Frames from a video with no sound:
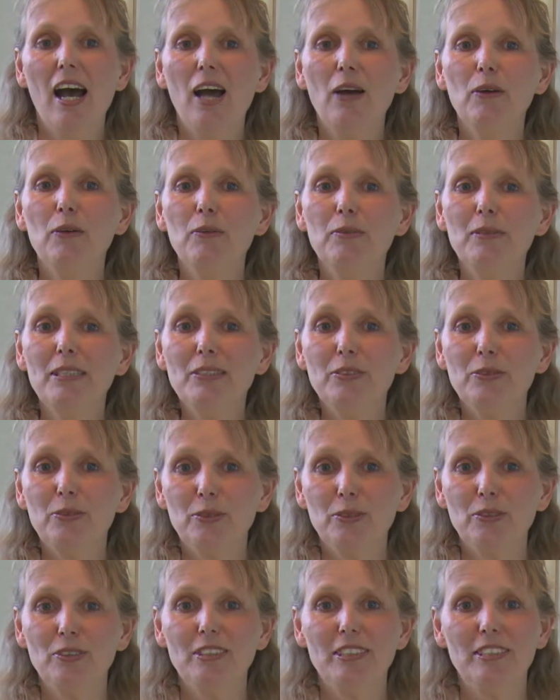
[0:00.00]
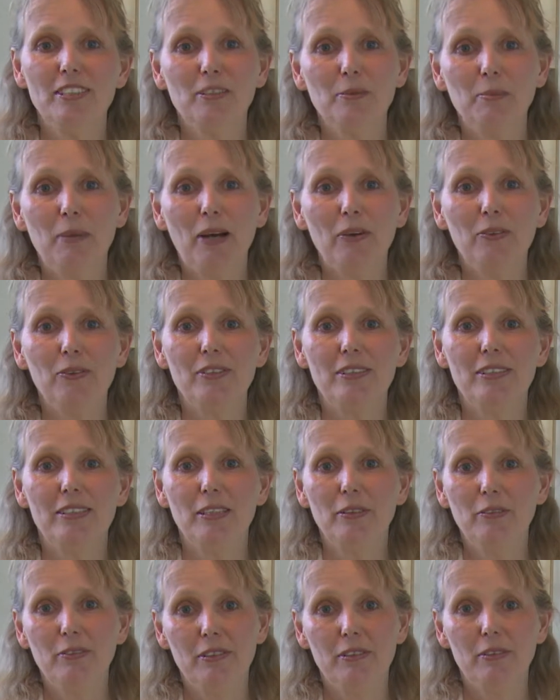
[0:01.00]
Our research is about
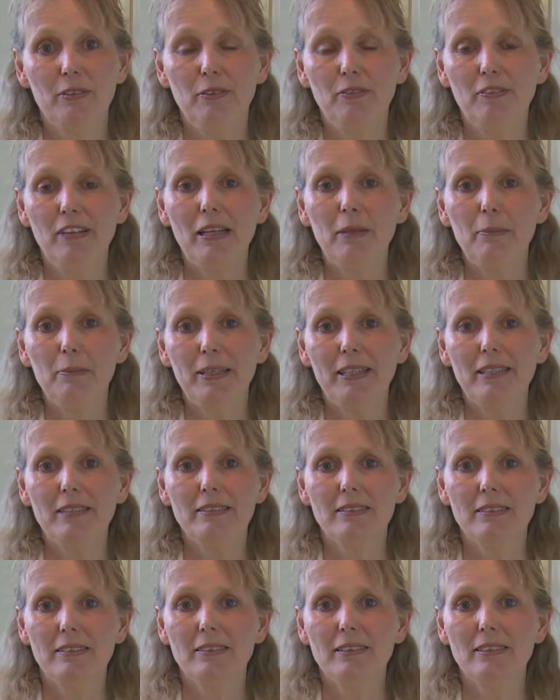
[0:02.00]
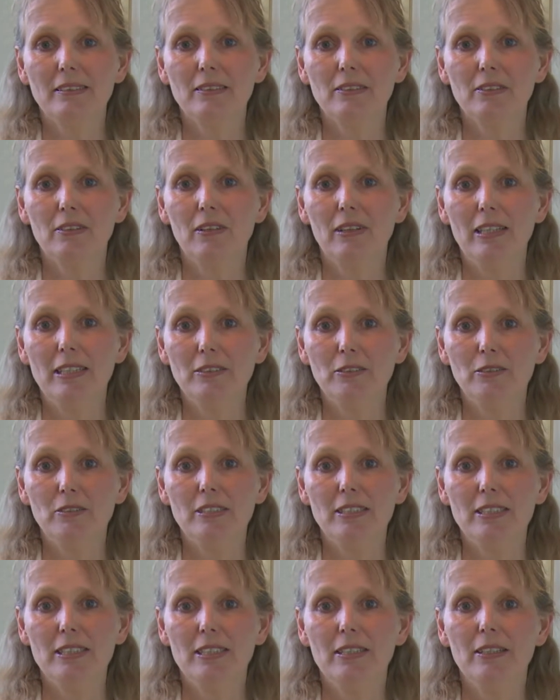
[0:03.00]
developing statistical
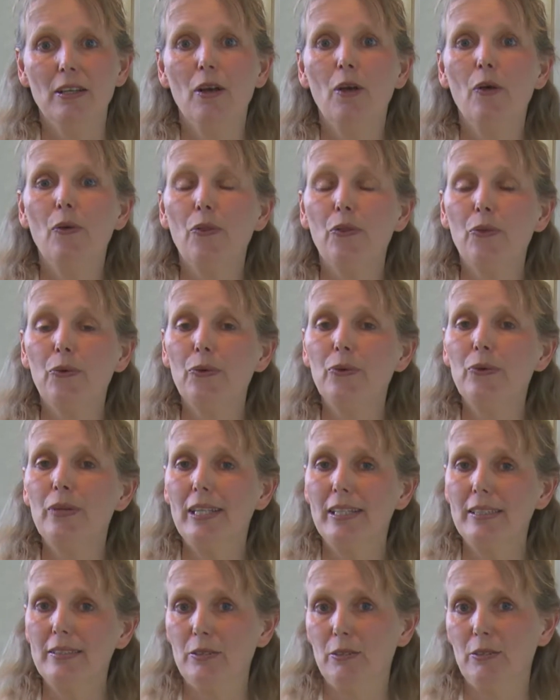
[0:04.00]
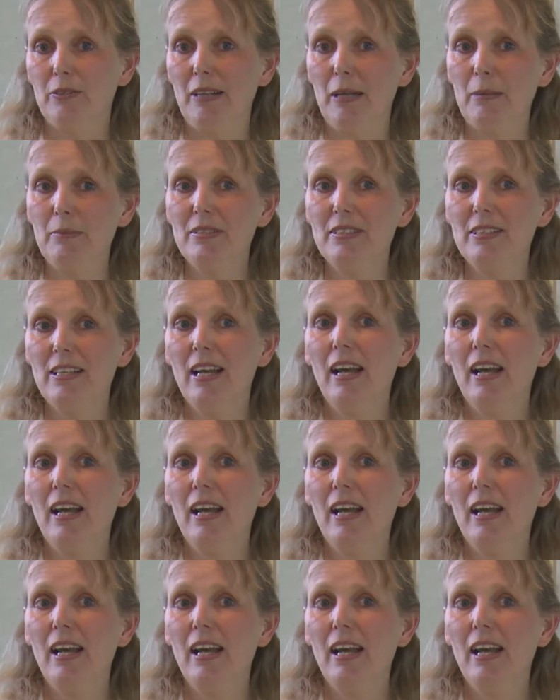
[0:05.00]
literacy through histograms,